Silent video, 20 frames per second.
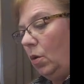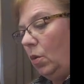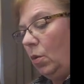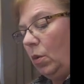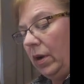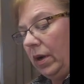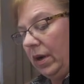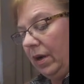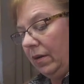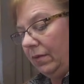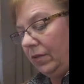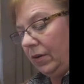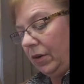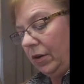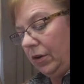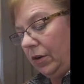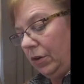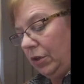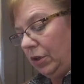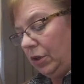
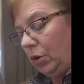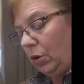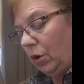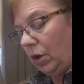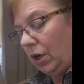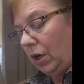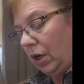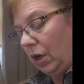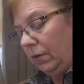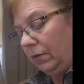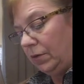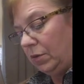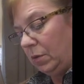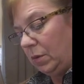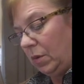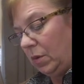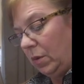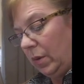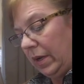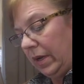Whatever you're
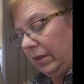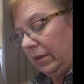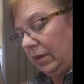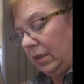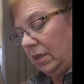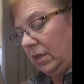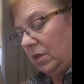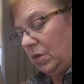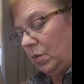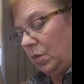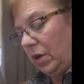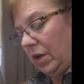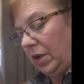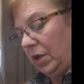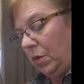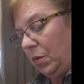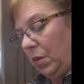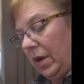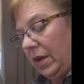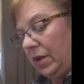comfortable with is what
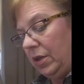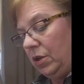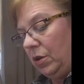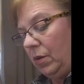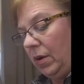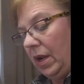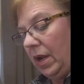you want to do.